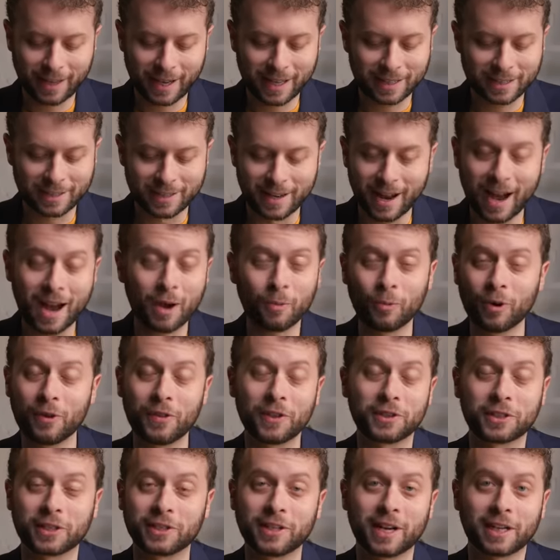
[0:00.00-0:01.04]
it's not one
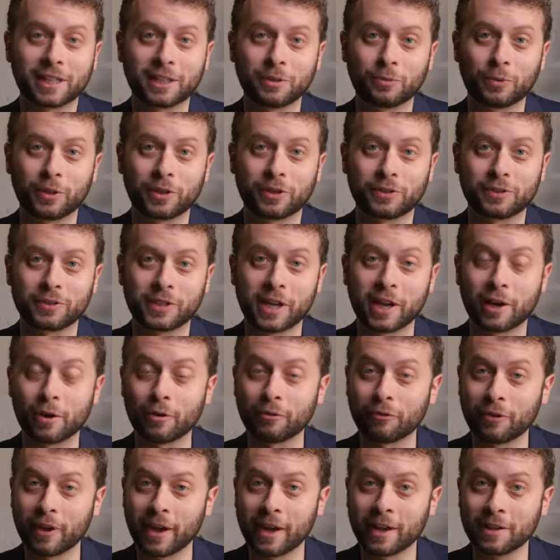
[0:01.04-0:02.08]
that's connected with
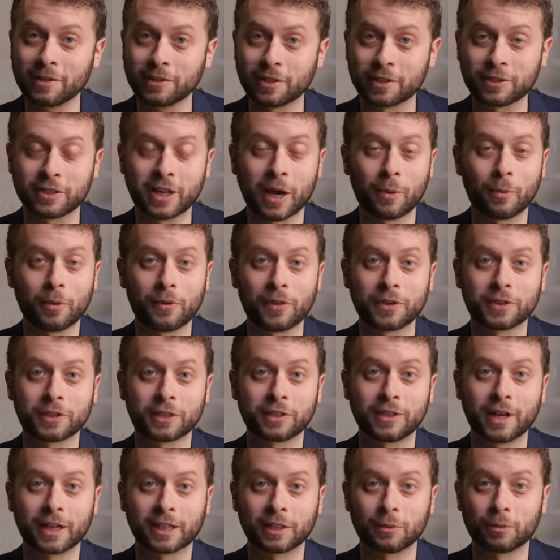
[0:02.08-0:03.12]
Seiko fans, it's not one that's
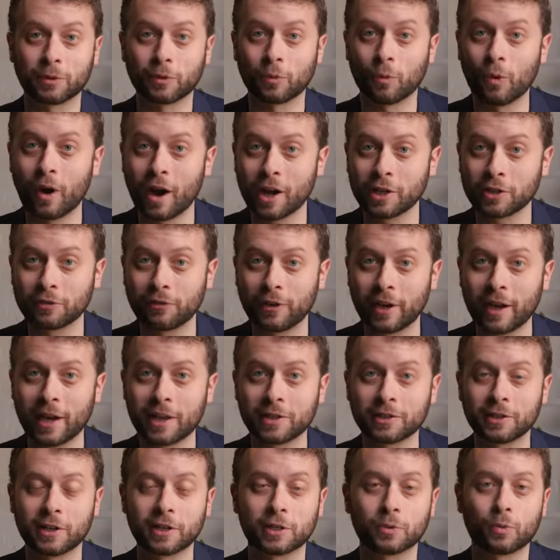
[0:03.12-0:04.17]
connected with watch
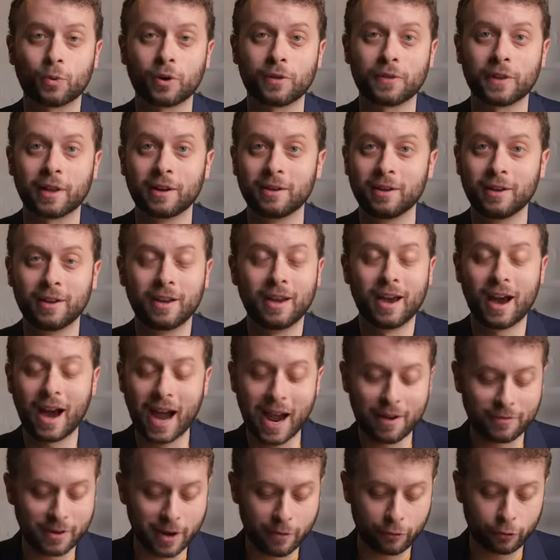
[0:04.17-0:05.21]
fans, and it's one that
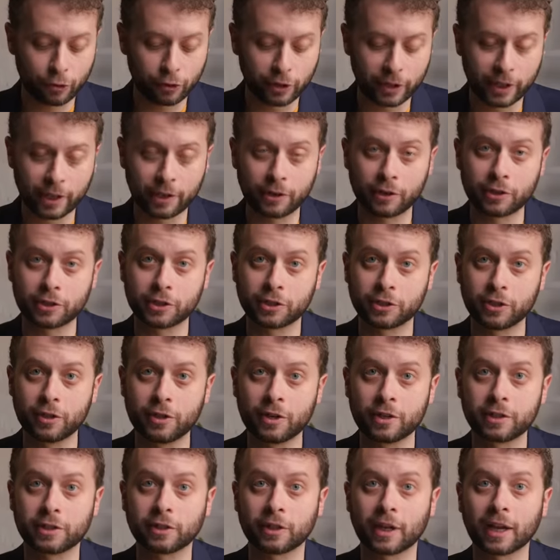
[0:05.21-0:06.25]
I've never really
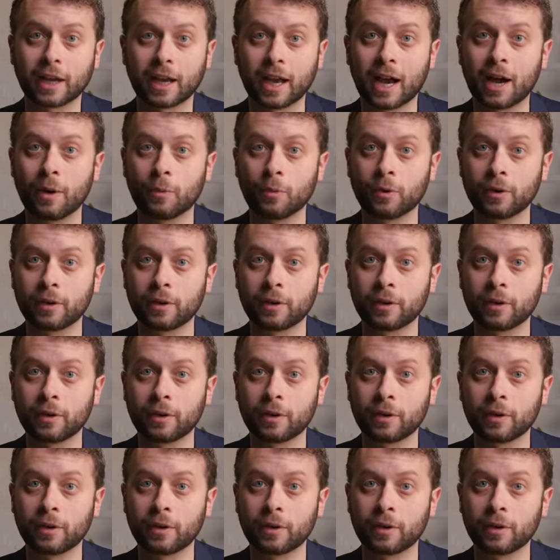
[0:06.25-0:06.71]
understood until I got